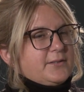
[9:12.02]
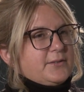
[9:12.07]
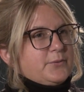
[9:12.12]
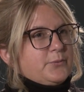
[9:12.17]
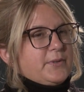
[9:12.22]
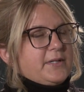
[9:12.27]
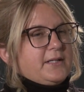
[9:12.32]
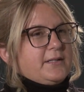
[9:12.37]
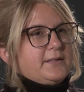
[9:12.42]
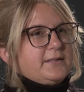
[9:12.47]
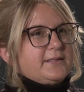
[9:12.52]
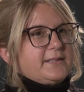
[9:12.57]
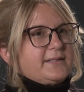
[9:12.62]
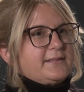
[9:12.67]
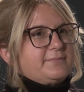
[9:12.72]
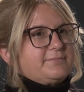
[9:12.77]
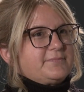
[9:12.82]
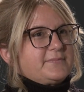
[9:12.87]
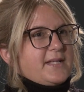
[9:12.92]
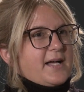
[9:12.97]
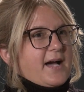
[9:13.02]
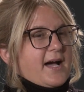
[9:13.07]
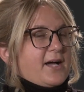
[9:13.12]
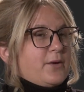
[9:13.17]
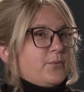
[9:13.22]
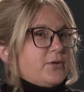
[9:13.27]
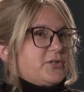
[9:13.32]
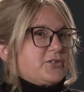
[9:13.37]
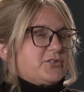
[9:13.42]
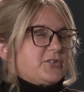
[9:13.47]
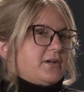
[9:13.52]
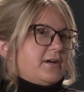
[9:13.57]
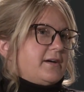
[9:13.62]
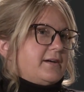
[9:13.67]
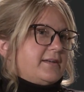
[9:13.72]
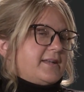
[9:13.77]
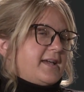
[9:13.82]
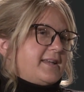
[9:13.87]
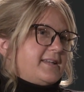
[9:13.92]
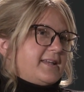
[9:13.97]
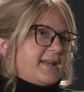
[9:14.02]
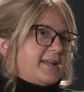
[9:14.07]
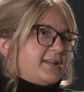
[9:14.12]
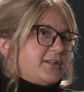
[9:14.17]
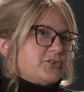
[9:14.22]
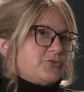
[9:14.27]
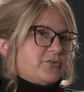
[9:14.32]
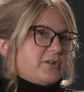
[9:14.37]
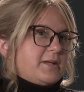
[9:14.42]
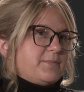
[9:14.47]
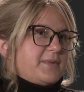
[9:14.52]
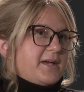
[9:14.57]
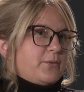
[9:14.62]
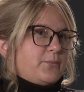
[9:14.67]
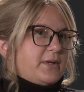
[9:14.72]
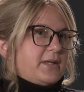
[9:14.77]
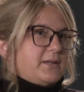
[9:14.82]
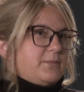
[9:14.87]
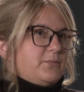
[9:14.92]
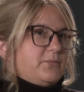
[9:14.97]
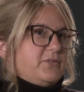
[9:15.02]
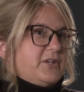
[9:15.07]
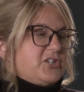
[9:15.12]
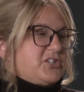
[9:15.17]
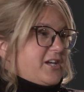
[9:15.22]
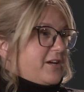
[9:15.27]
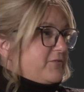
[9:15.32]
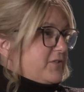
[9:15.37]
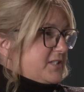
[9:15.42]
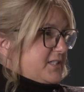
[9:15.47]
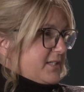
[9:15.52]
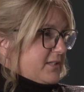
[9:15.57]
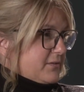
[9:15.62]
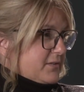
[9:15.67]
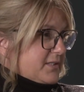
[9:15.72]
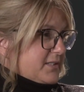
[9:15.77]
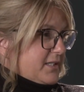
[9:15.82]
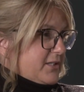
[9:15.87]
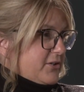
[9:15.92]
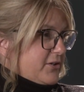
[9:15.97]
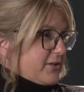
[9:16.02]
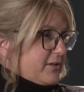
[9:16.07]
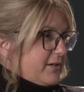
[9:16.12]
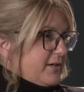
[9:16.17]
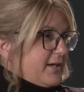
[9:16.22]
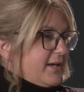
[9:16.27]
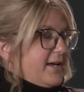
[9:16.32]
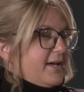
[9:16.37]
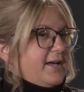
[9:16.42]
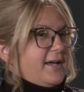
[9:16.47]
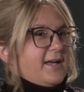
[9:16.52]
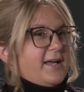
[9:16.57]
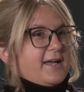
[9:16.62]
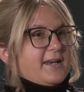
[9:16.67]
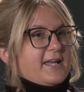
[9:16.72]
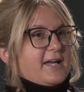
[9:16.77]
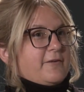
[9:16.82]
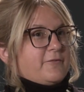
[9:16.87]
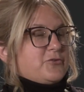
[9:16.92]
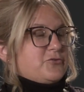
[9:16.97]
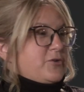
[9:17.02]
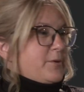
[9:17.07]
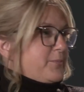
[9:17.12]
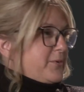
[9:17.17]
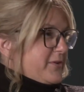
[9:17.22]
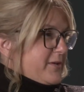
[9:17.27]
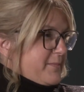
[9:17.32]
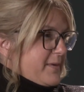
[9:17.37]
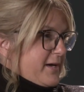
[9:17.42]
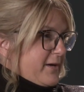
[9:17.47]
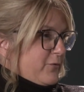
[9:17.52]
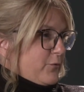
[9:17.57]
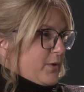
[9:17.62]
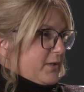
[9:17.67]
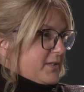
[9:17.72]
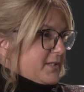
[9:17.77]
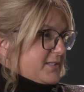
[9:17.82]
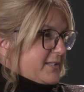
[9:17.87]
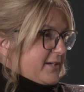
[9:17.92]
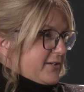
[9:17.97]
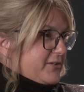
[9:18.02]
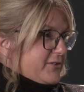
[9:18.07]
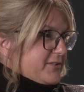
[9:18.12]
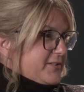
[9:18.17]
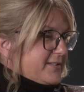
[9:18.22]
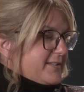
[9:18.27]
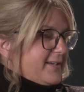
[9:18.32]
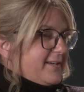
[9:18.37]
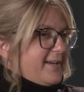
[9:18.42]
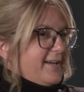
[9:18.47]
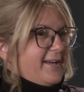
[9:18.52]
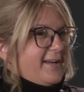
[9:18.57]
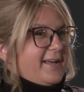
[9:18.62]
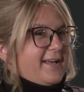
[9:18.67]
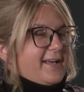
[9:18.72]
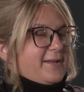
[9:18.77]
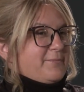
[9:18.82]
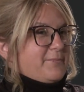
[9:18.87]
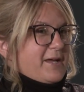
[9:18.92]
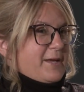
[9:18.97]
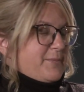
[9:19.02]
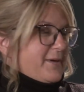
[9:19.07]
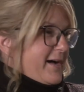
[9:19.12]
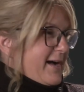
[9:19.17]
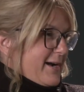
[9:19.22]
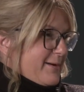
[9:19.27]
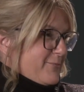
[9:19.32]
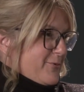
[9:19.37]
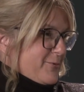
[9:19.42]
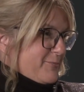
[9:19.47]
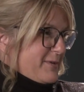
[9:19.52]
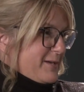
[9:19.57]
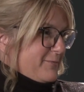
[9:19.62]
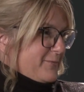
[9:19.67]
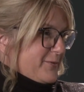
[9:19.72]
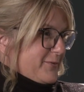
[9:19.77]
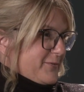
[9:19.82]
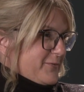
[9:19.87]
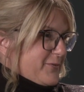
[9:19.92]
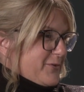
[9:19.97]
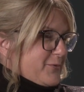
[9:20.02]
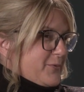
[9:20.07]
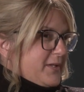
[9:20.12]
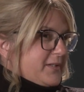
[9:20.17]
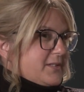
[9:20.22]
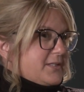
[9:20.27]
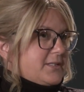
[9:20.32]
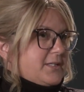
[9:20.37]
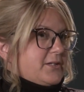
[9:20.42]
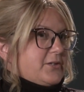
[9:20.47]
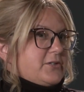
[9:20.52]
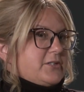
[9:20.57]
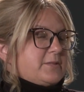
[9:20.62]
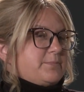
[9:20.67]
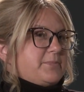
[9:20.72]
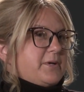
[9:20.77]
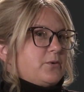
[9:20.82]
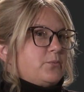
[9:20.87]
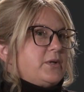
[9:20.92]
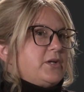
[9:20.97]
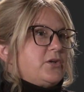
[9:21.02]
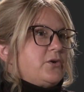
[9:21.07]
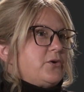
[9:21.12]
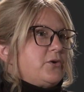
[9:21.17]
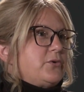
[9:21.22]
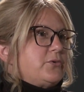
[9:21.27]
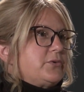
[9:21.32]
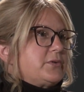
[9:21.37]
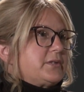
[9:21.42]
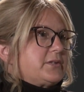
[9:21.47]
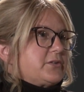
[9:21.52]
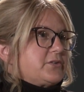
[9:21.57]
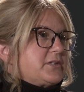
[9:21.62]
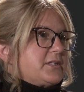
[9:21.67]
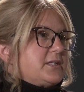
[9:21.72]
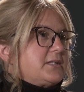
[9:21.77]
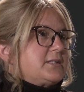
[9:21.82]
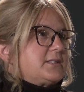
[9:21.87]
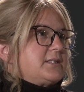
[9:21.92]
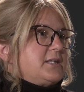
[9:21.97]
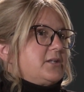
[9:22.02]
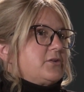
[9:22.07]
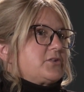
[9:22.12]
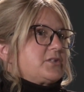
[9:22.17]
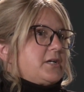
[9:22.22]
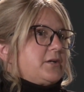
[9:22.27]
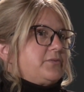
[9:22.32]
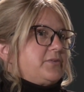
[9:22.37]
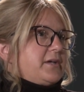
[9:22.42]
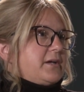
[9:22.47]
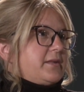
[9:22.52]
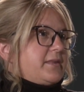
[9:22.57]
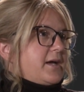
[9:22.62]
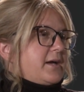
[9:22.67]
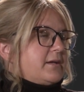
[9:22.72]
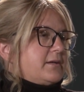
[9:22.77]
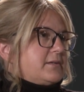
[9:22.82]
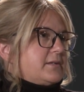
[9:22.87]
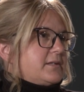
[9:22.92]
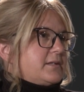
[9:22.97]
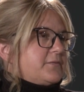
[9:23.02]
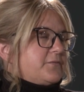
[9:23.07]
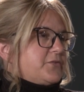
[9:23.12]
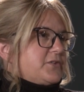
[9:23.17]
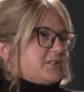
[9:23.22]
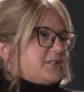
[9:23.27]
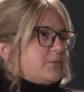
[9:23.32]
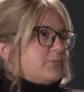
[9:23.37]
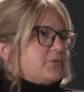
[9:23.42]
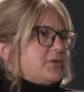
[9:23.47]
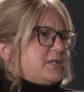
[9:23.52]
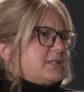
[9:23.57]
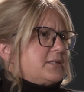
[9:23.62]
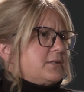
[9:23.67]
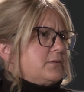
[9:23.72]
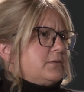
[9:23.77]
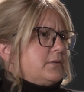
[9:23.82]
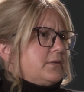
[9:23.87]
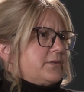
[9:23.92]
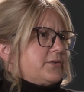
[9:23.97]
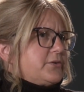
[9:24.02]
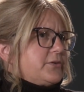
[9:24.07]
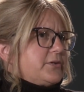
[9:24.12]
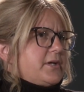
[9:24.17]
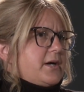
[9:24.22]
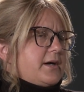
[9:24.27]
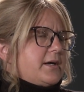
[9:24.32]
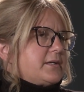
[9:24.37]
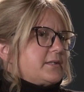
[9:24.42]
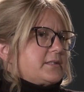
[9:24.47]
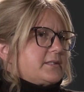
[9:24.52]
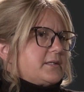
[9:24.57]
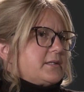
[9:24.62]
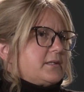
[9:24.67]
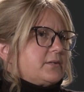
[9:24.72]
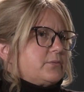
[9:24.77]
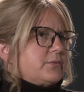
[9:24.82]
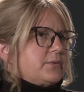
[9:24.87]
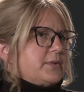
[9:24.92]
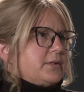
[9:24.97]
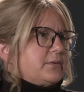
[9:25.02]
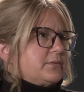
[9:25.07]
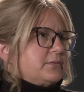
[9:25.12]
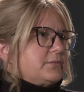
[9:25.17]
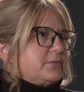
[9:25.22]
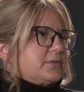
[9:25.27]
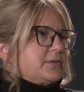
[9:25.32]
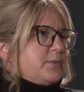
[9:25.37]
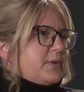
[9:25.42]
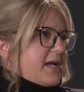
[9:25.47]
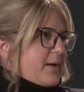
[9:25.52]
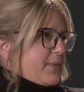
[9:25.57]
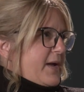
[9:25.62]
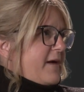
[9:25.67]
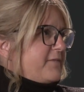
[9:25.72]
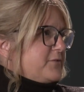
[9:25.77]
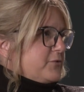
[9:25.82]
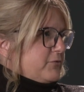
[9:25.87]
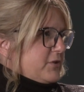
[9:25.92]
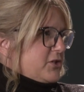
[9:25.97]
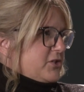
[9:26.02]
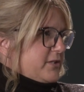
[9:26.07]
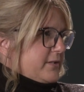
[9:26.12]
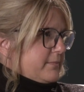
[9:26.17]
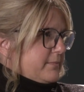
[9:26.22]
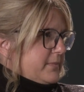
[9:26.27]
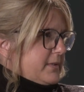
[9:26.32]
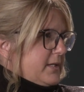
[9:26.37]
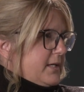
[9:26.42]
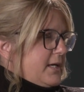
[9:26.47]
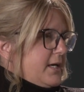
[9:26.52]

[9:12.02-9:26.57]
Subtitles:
Well, I wish on any dream that we'd reach every single senior and have triple the amount of wellness centers and maybe hire more people for the wellness centers. But we know there is seniors out there that for some reason they're not, we have to reach them.